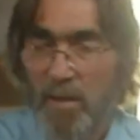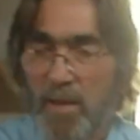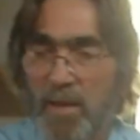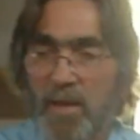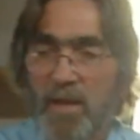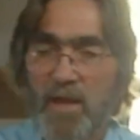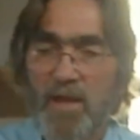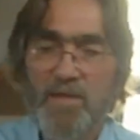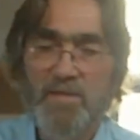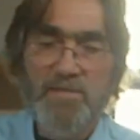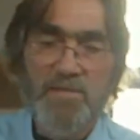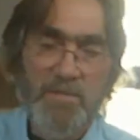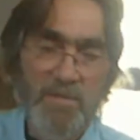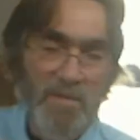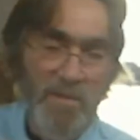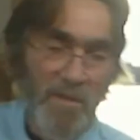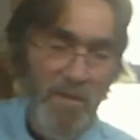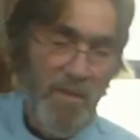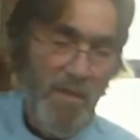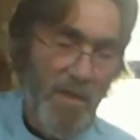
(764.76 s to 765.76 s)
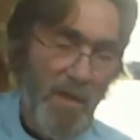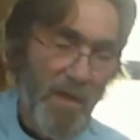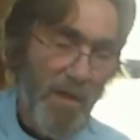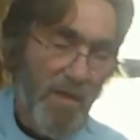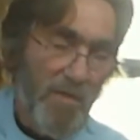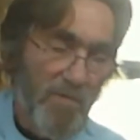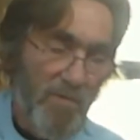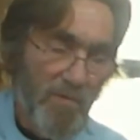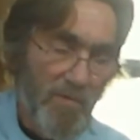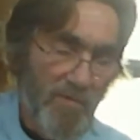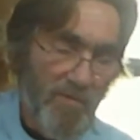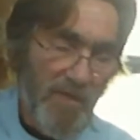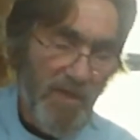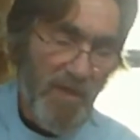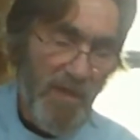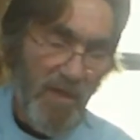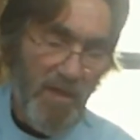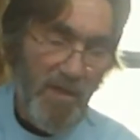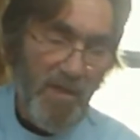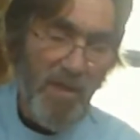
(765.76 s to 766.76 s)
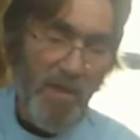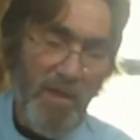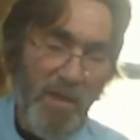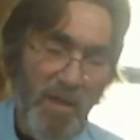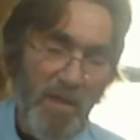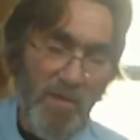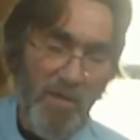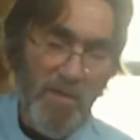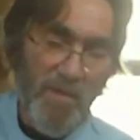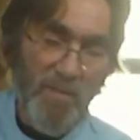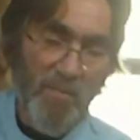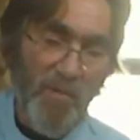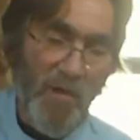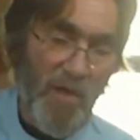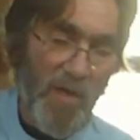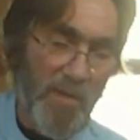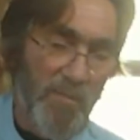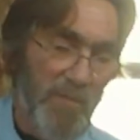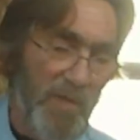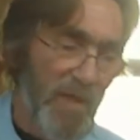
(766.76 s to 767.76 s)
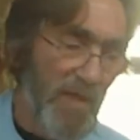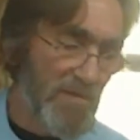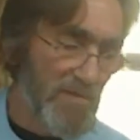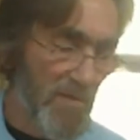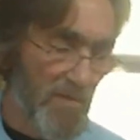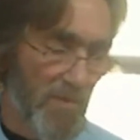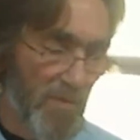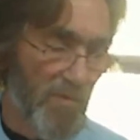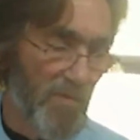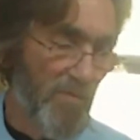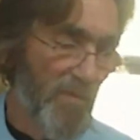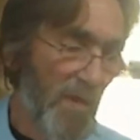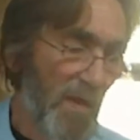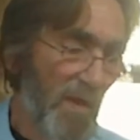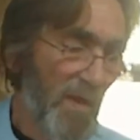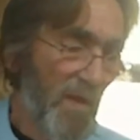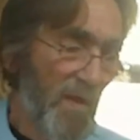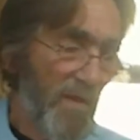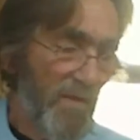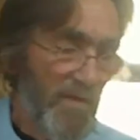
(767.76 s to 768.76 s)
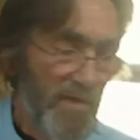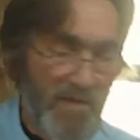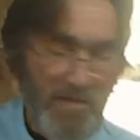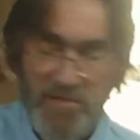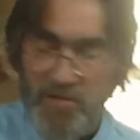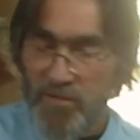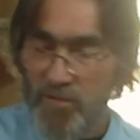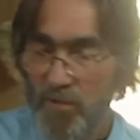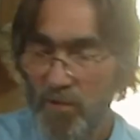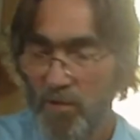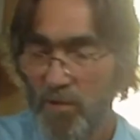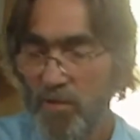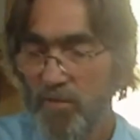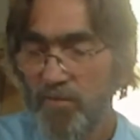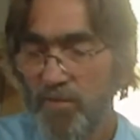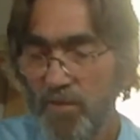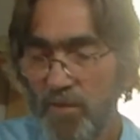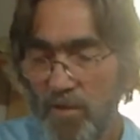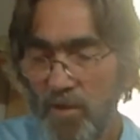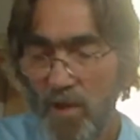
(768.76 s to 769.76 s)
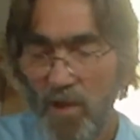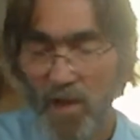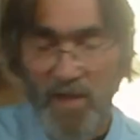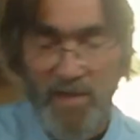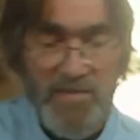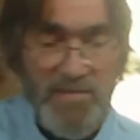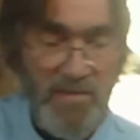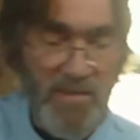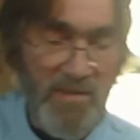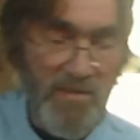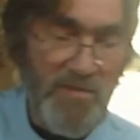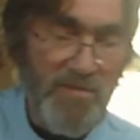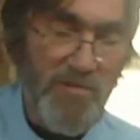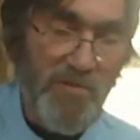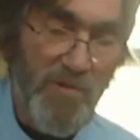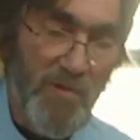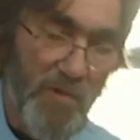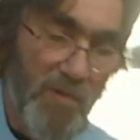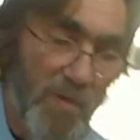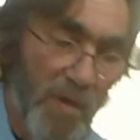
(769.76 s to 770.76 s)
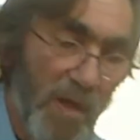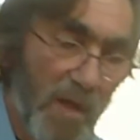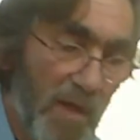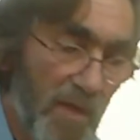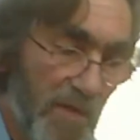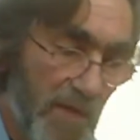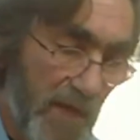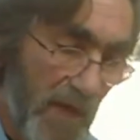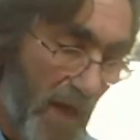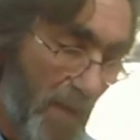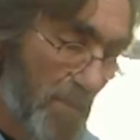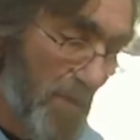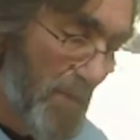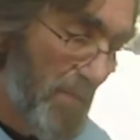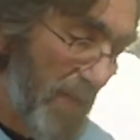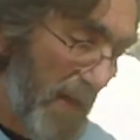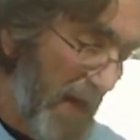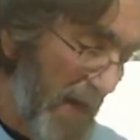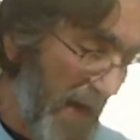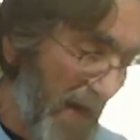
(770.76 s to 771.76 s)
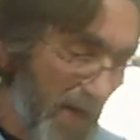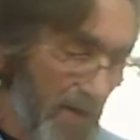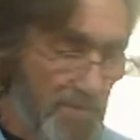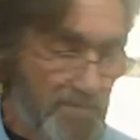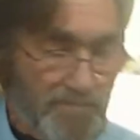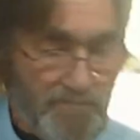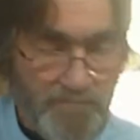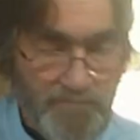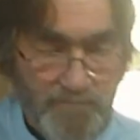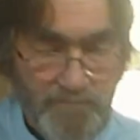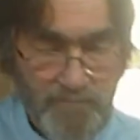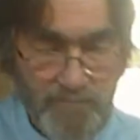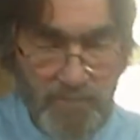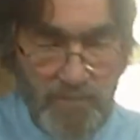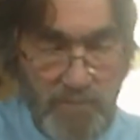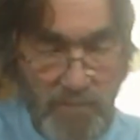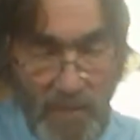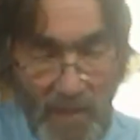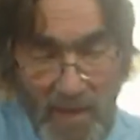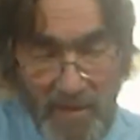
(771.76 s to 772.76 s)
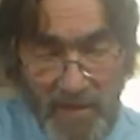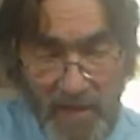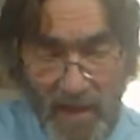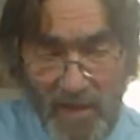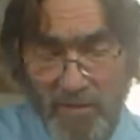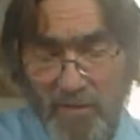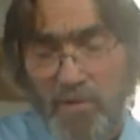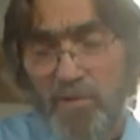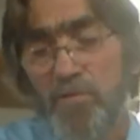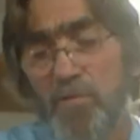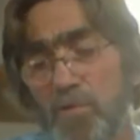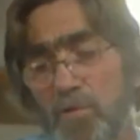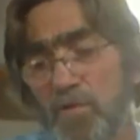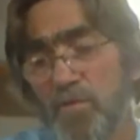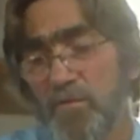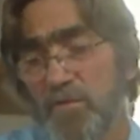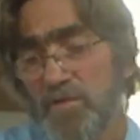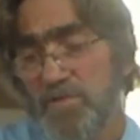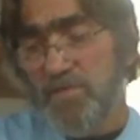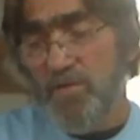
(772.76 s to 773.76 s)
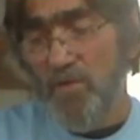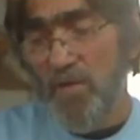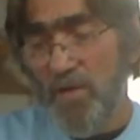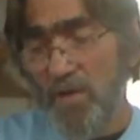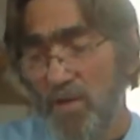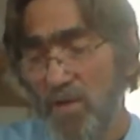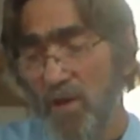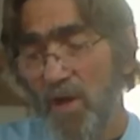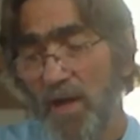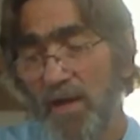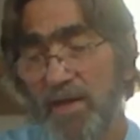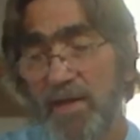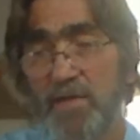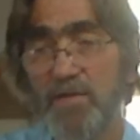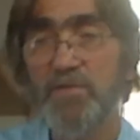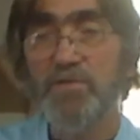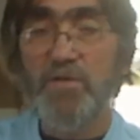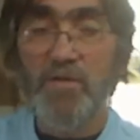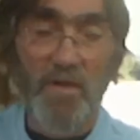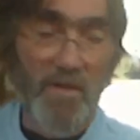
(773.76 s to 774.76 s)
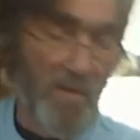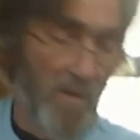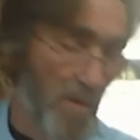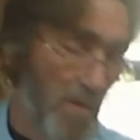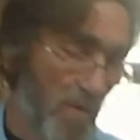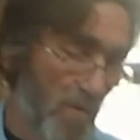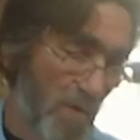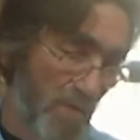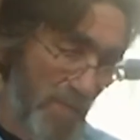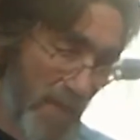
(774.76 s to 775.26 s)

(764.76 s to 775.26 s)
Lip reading: It has a groove here, and on the bottom it has a groove. This groove locks into the upper back. The other groove is going to lock into the lower